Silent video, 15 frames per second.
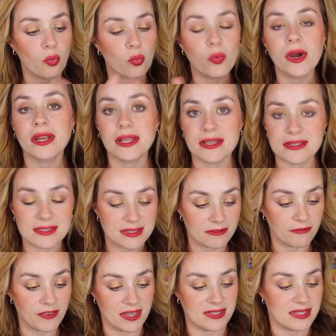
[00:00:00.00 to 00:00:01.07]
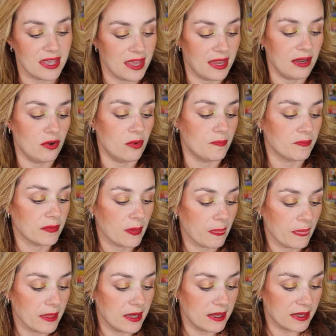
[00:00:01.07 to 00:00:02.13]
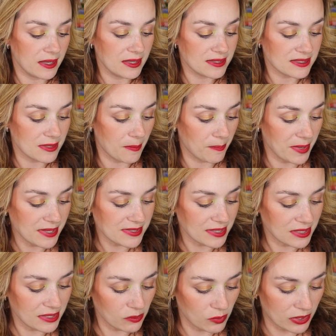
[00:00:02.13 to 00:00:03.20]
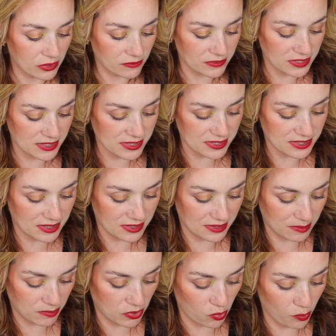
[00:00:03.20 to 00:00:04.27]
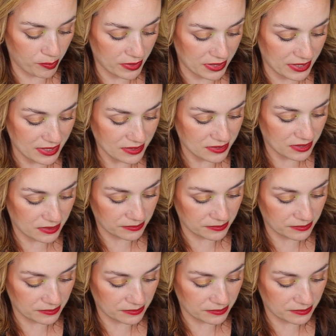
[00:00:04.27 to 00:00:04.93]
what is Face Halo? It's basically one of this, let me open it,